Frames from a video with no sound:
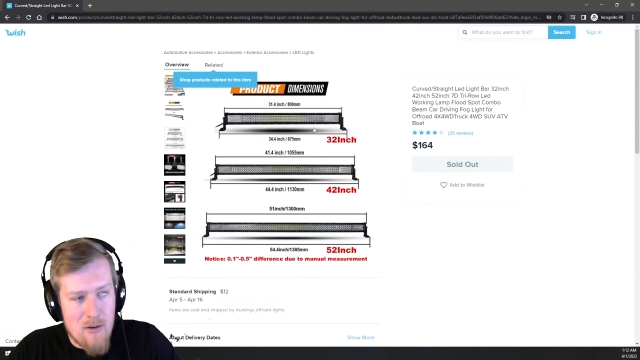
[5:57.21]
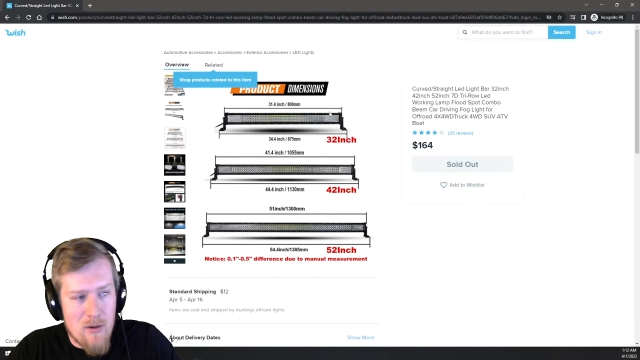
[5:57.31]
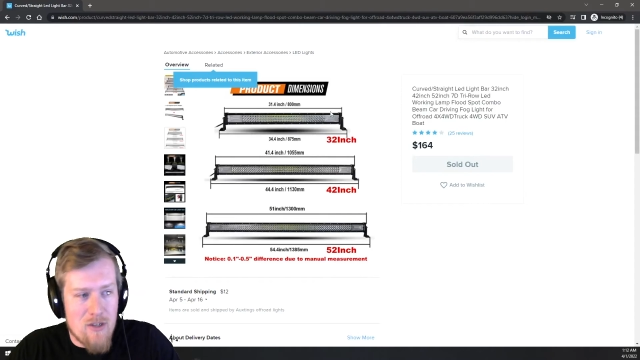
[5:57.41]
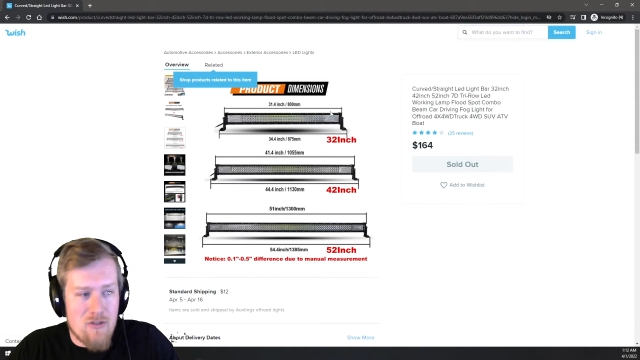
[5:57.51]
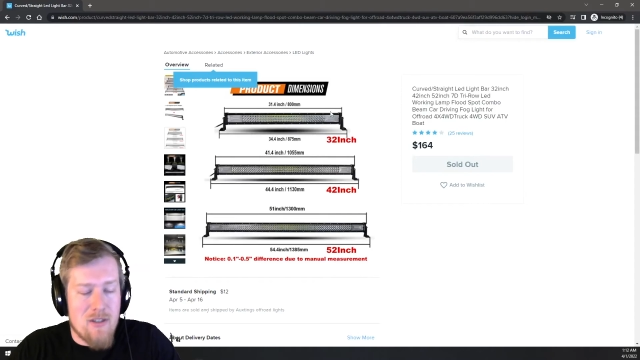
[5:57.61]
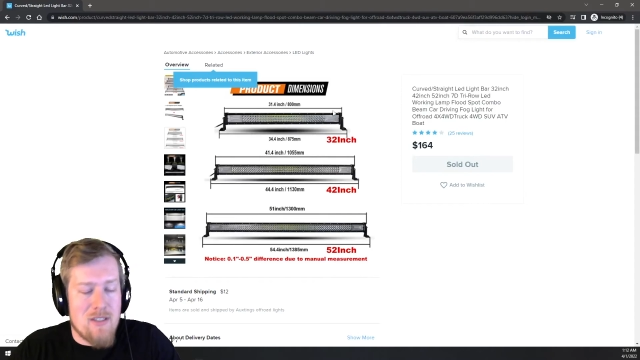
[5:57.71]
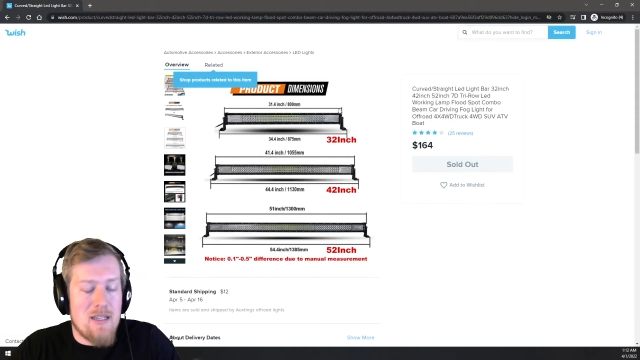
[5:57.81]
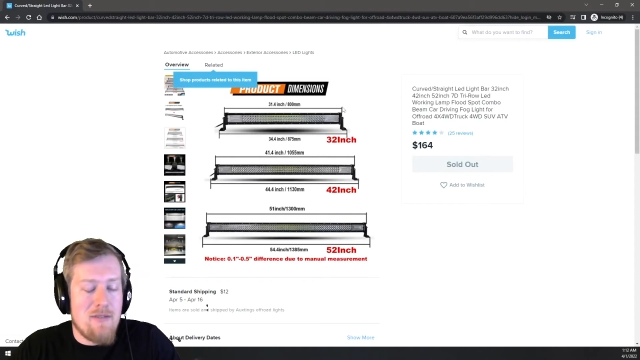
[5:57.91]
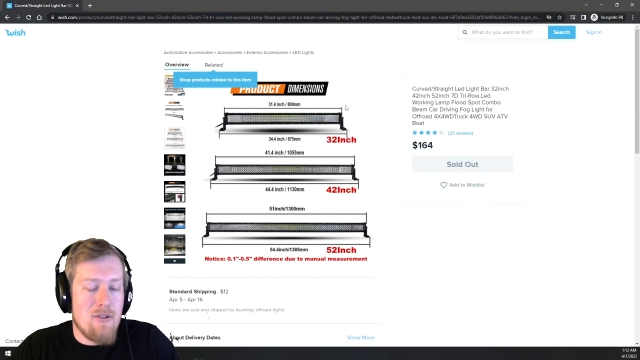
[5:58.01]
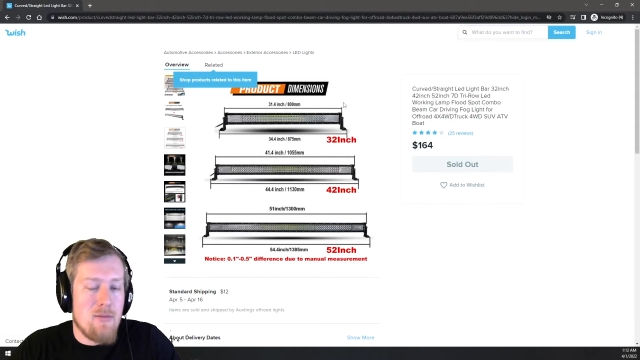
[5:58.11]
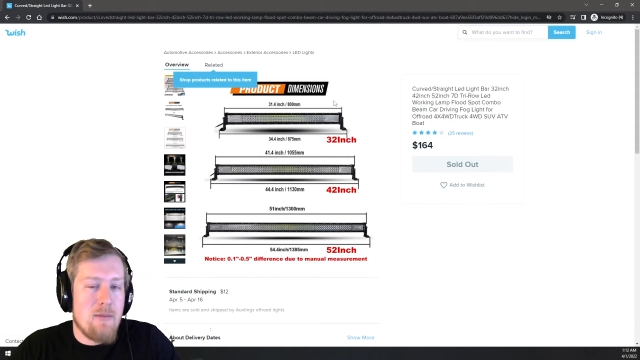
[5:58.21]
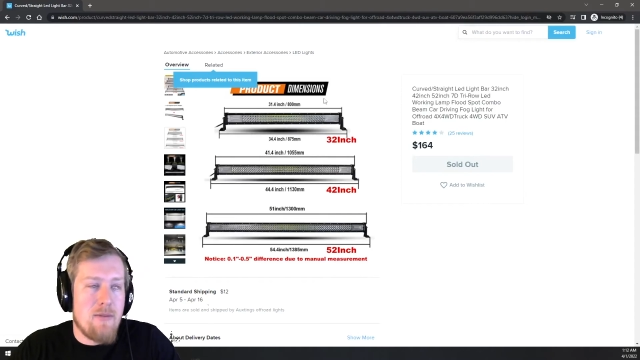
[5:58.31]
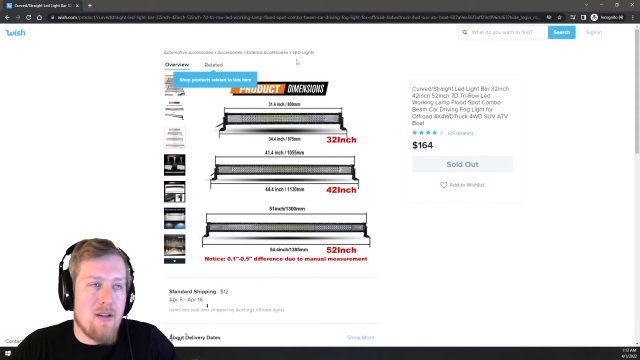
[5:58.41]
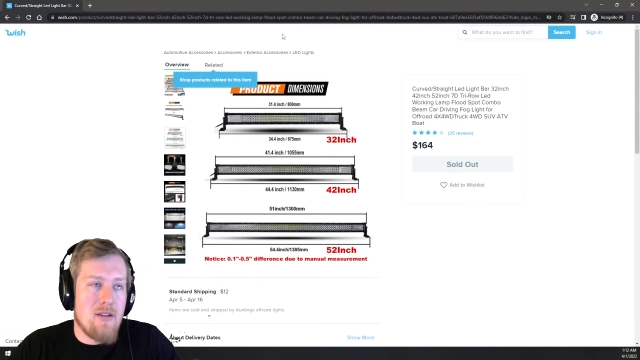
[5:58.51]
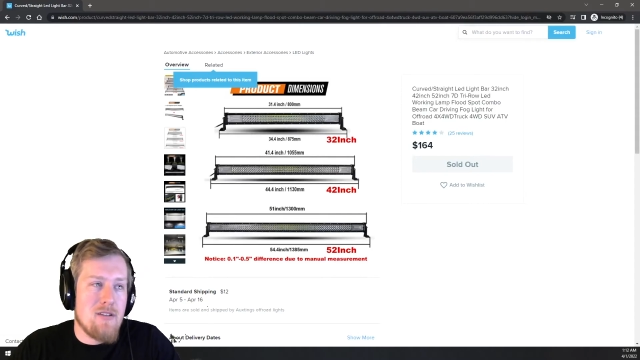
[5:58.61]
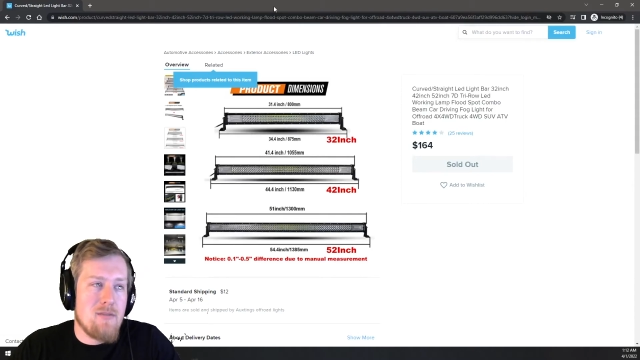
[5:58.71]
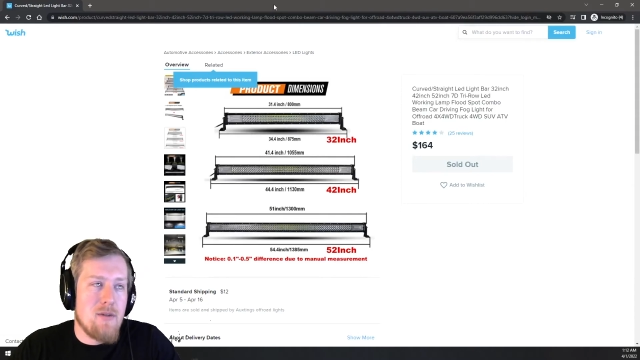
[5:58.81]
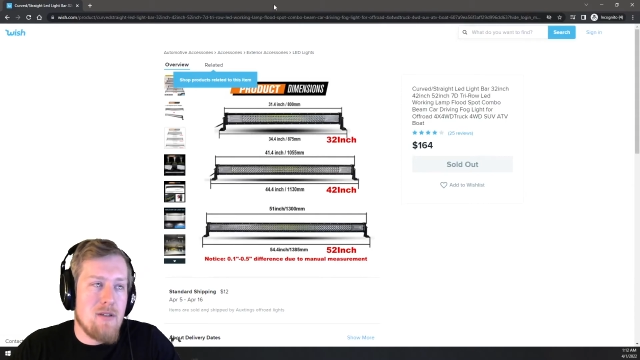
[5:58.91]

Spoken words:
we're going to try to save a little bit of money on this build. I